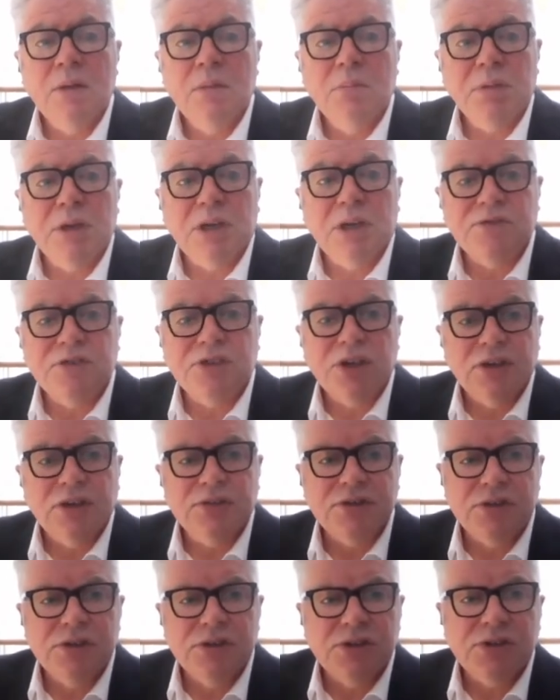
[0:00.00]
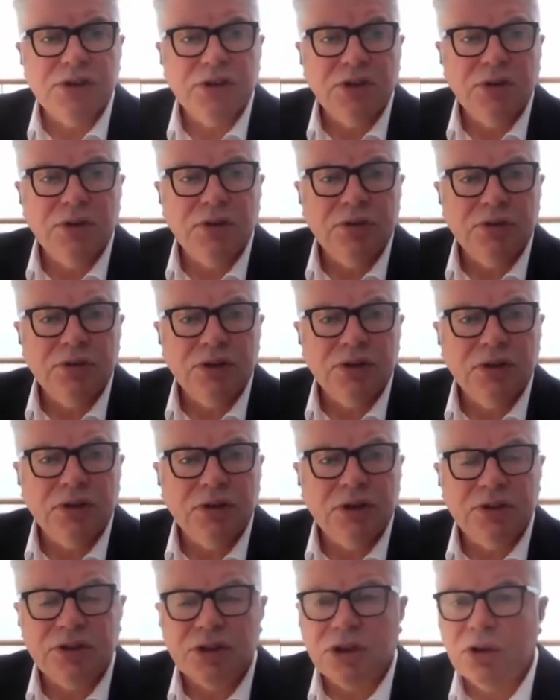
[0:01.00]
But I've chosen to look
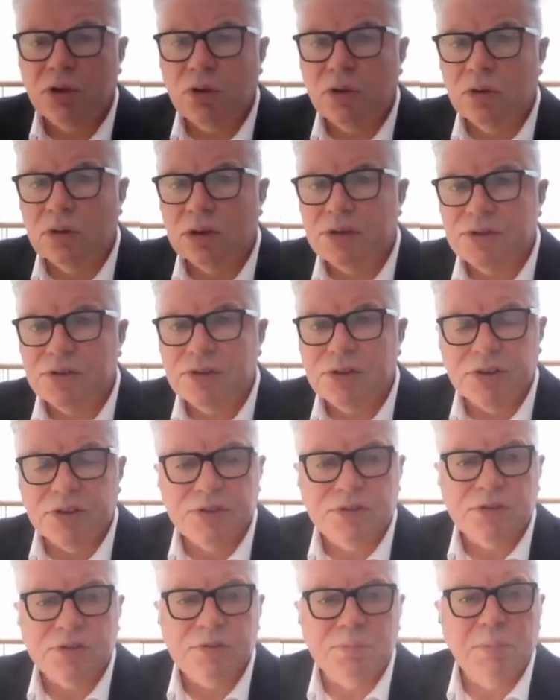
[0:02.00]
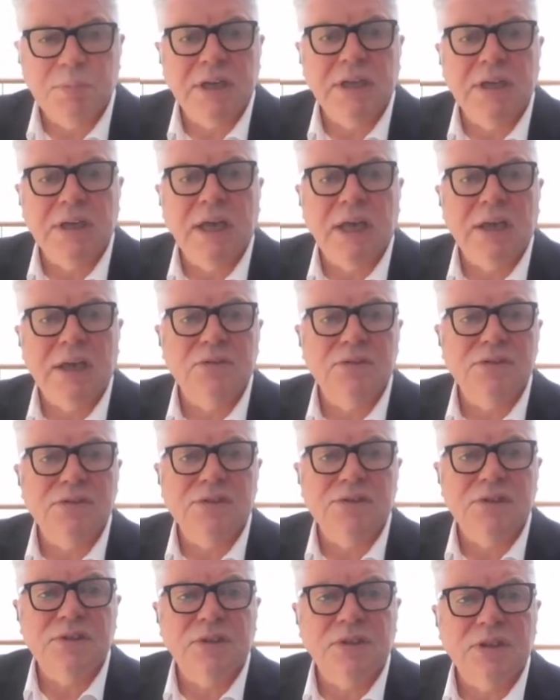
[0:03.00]
at a call that's just been
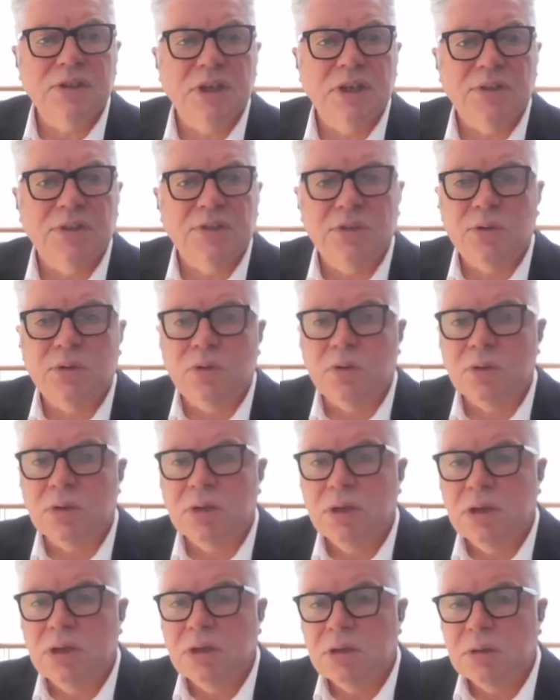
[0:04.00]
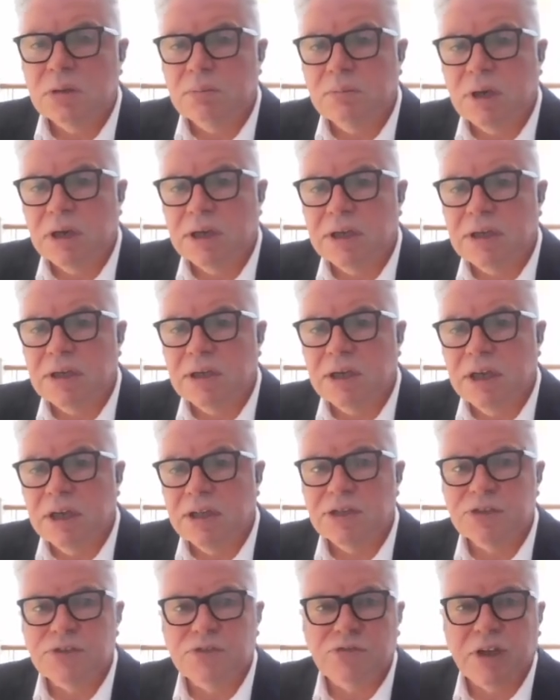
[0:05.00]
announced that I thought might
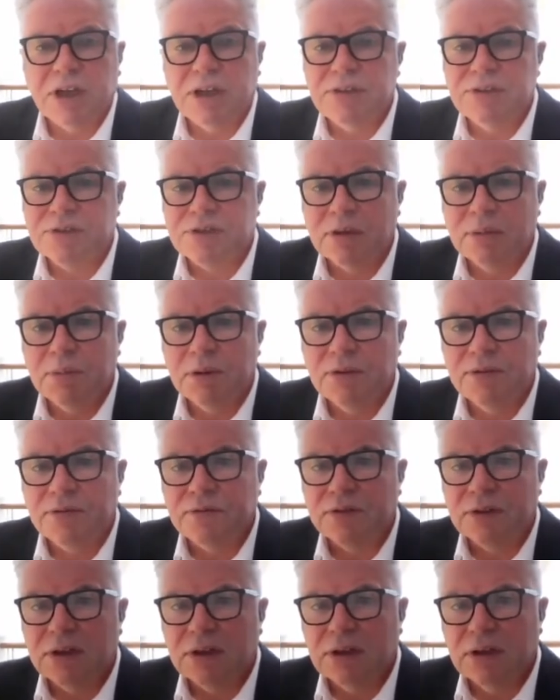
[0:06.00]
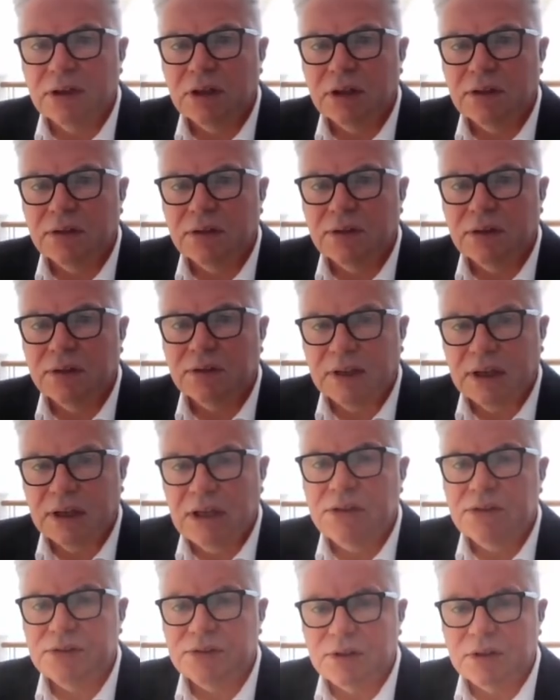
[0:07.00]
illustrate some of the
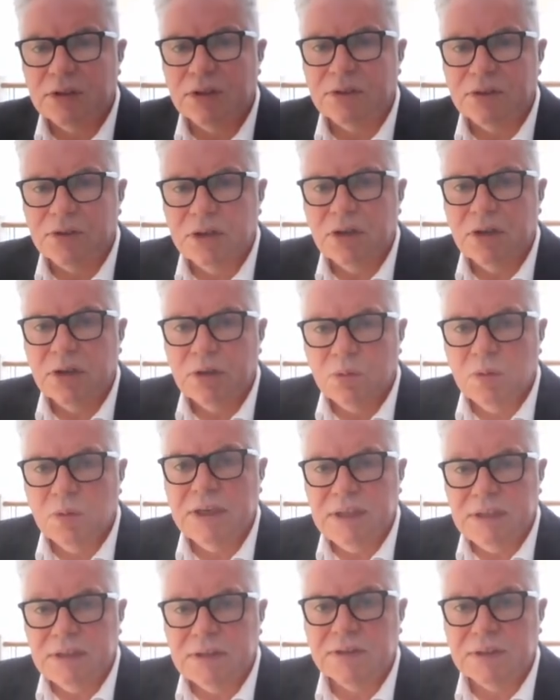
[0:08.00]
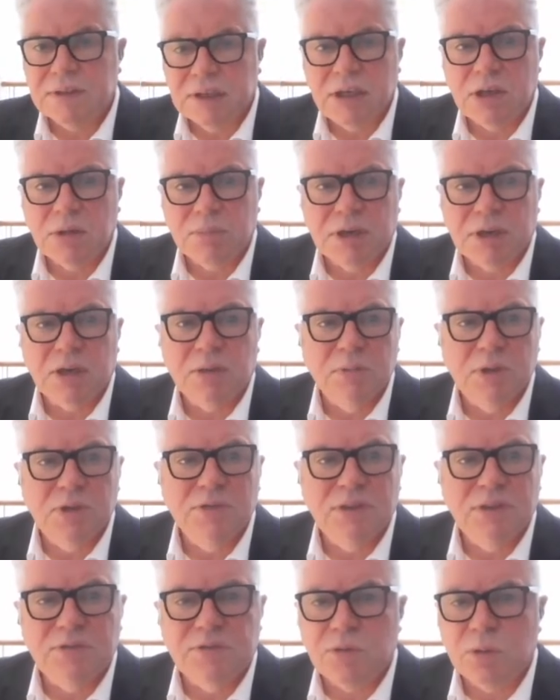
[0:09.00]
things that we need to think about
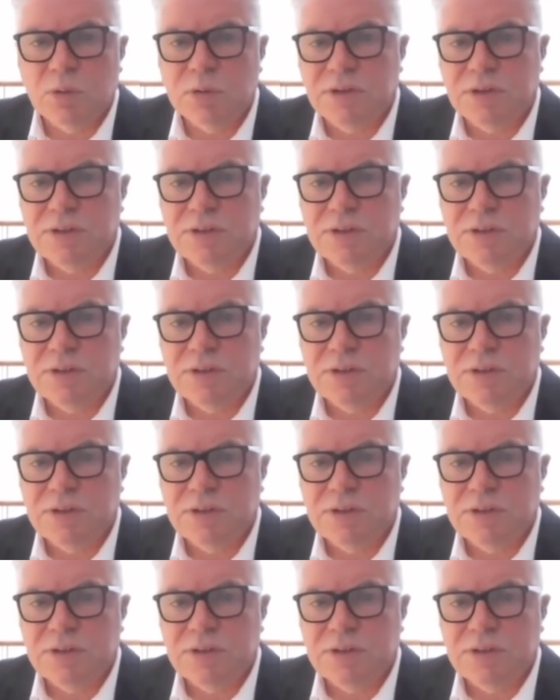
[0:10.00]
moving forward.